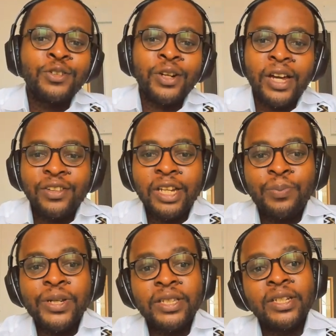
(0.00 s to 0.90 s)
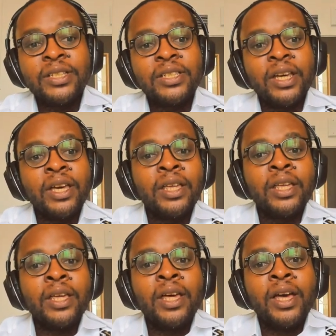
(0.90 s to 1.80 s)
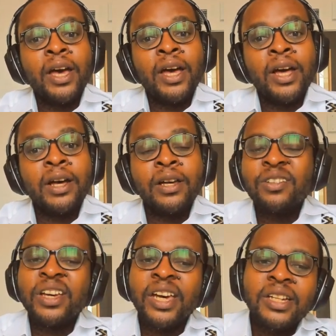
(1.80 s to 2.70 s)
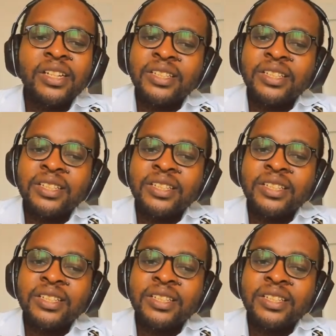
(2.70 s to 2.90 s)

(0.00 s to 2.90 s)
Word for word: to write to that person and say, can